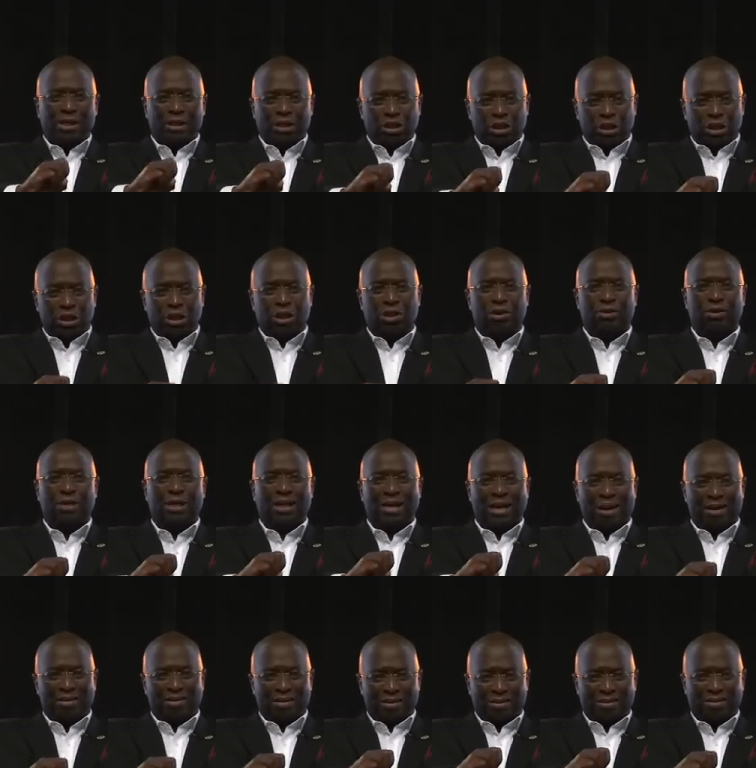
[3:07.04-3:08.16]
enduring
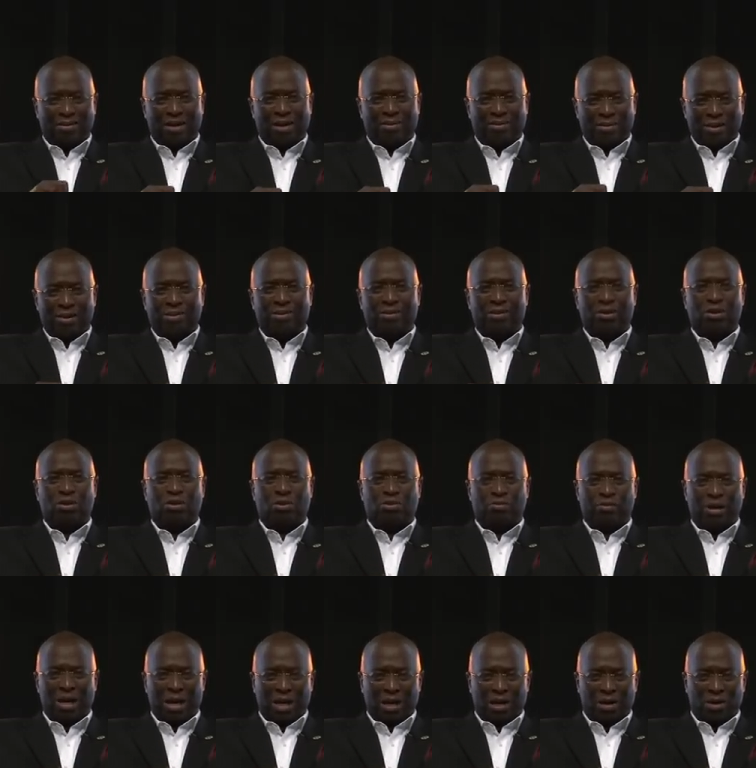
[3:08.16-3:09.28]
characteristic
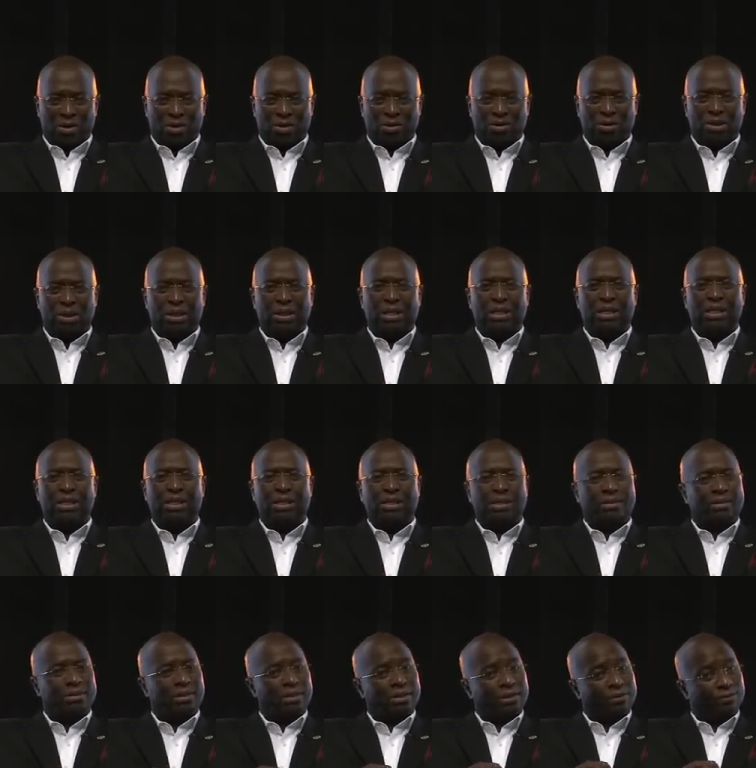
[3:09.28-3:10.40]
of our God
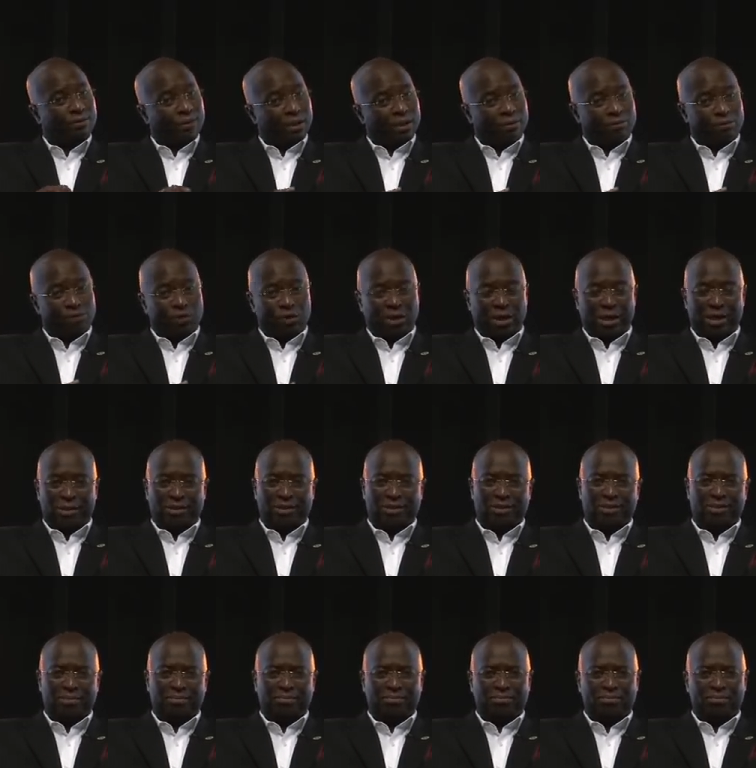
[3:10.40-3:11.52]
is his
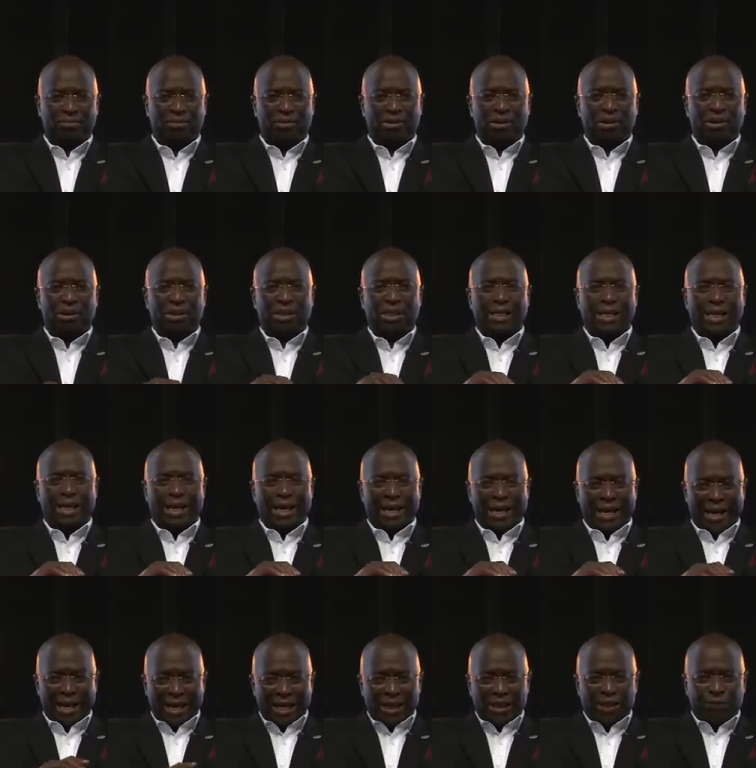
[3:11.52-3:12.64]
faithfulness. He
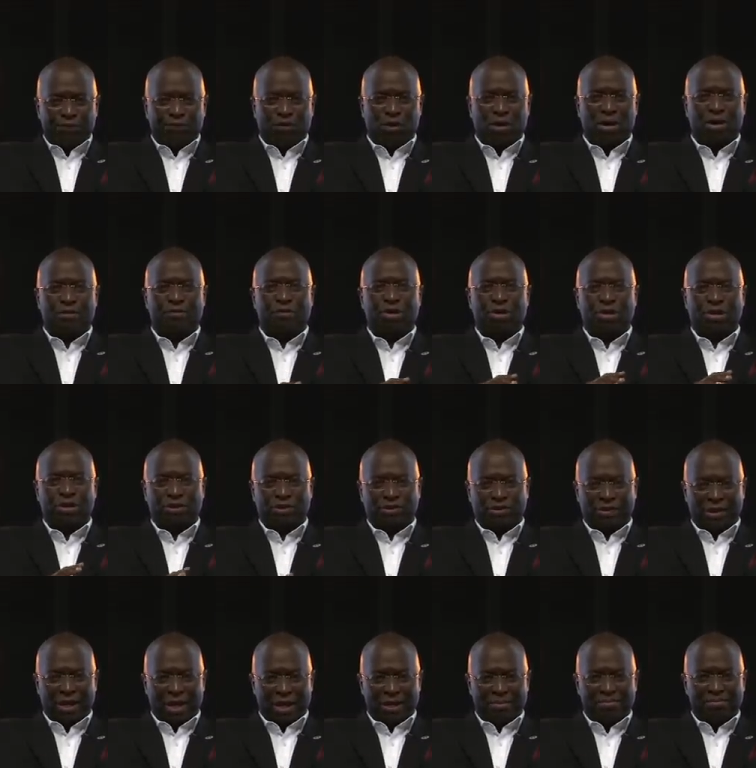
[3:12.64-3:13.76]
is forever the
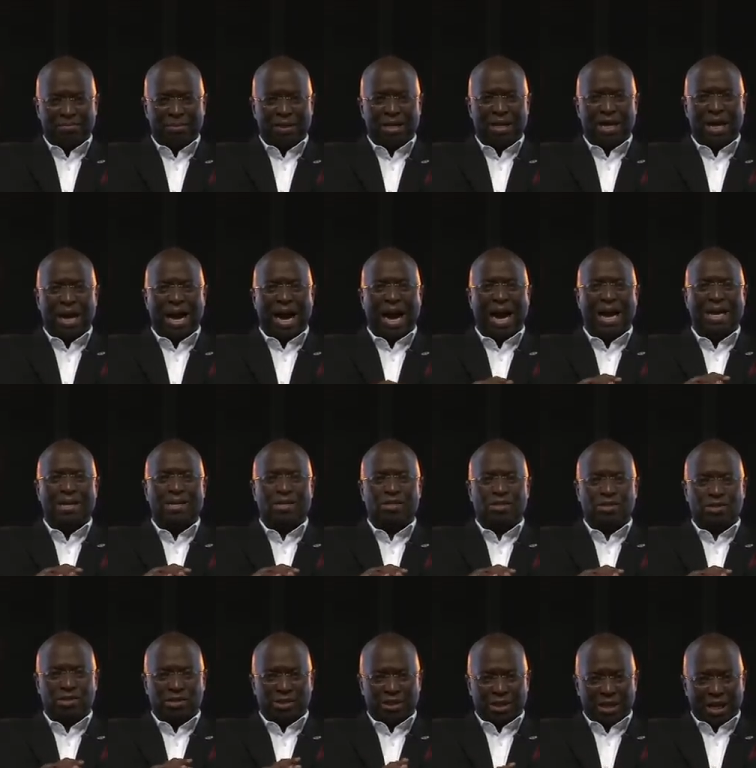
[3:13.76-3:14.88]
same, and
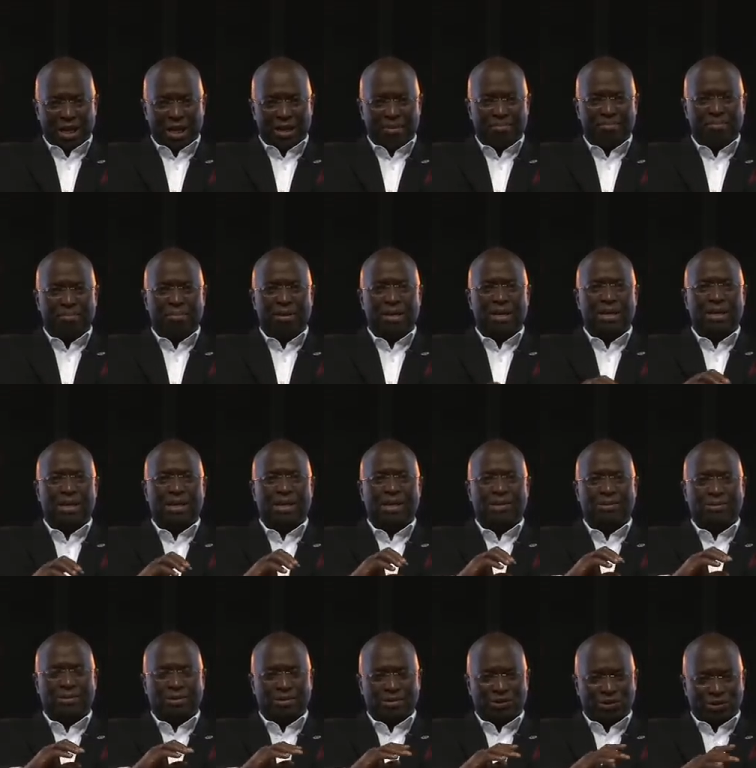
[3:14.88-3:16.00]
his name
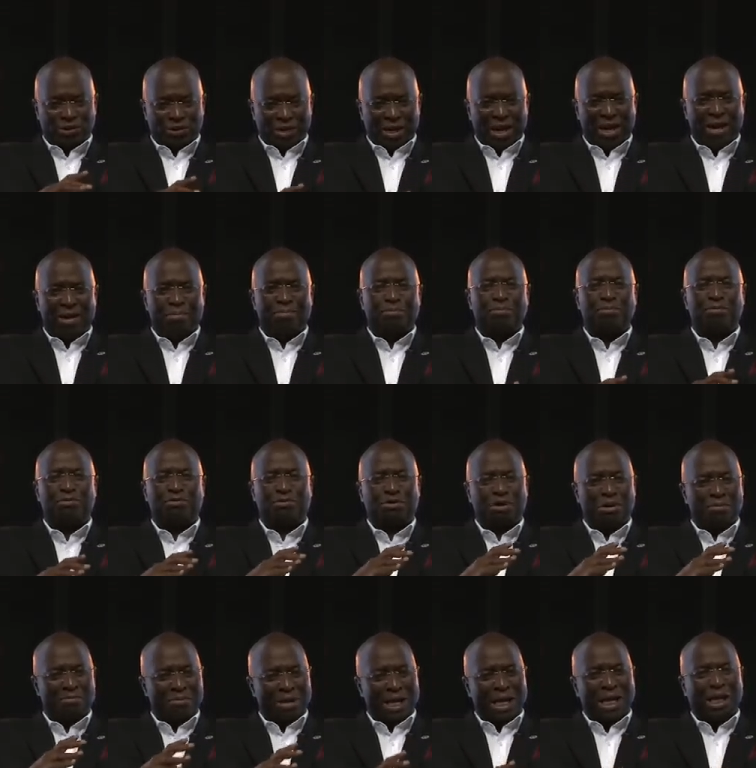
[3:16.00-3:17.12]
is the same
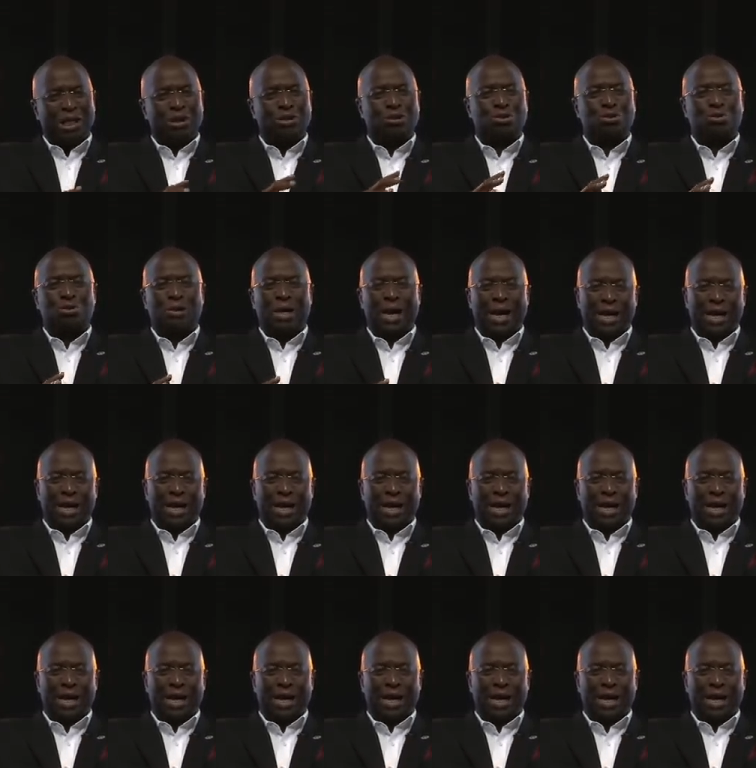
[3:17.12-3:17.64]
from age to